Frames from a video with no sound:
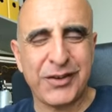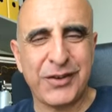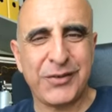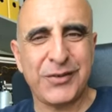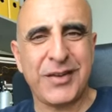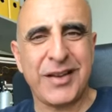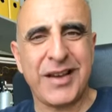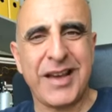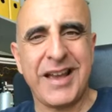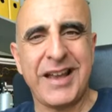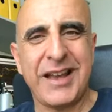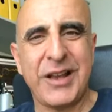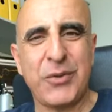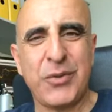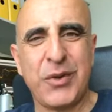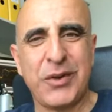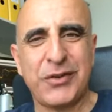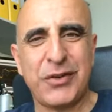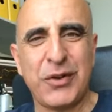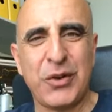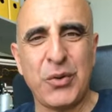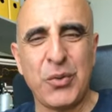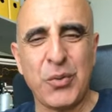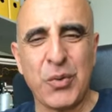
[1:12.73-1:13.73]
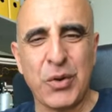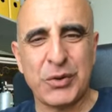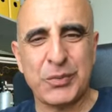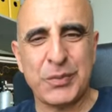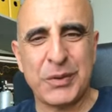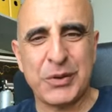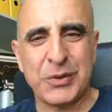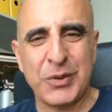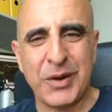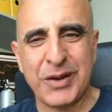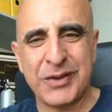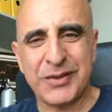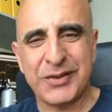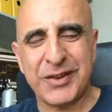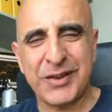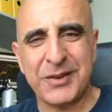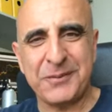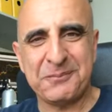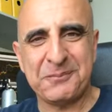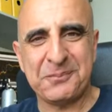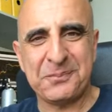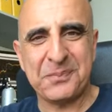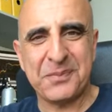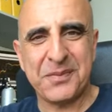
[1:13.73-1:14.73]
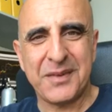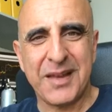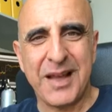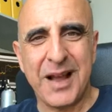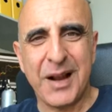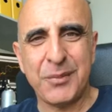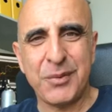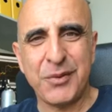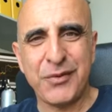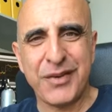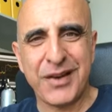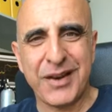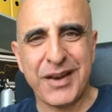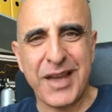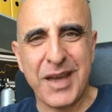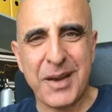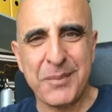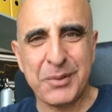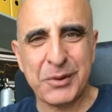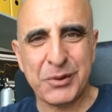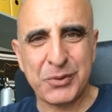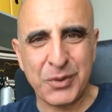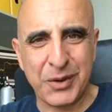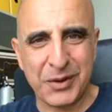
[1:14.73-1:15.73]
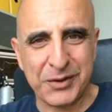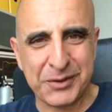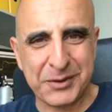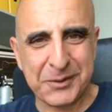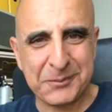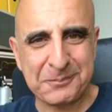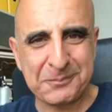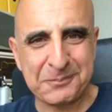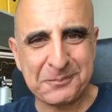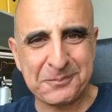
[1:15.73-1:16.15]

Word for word: If there are any question you want me to answer, I'll be very happy to answer.